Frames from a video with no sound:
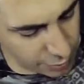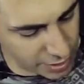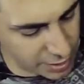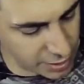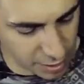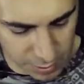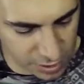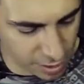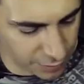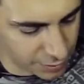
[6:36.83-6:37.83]
of brightness. I'm
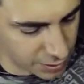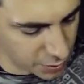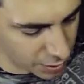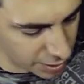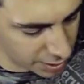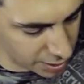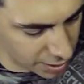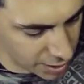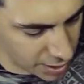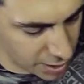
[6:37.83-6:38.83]
just going to read this quickly.
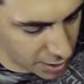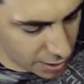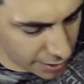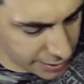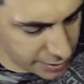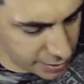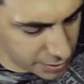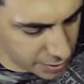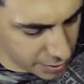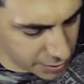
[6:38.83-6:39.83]
High
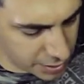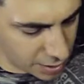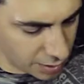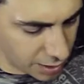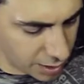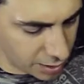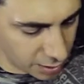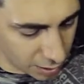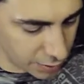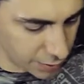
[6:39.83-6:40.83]
CRI,
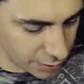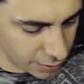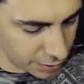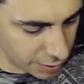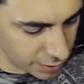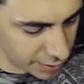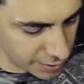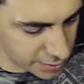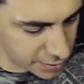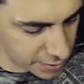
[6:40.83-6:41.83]
color rendering
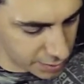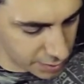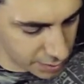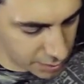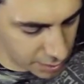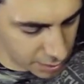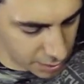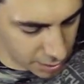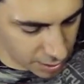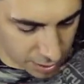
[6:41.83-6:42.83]
index,
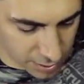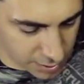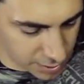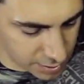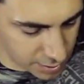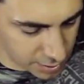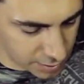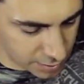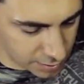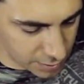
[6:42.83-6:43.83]
steady,
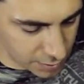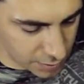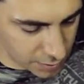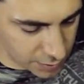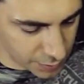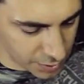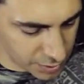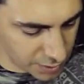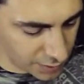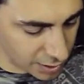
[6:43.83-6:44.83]
consistent, and
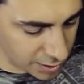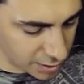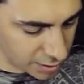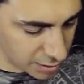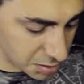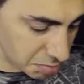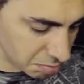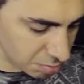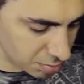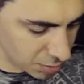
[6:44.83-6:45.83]
responsive LEDs.
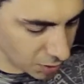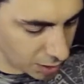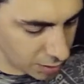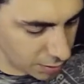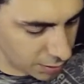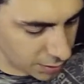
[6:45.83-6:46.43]
Okay.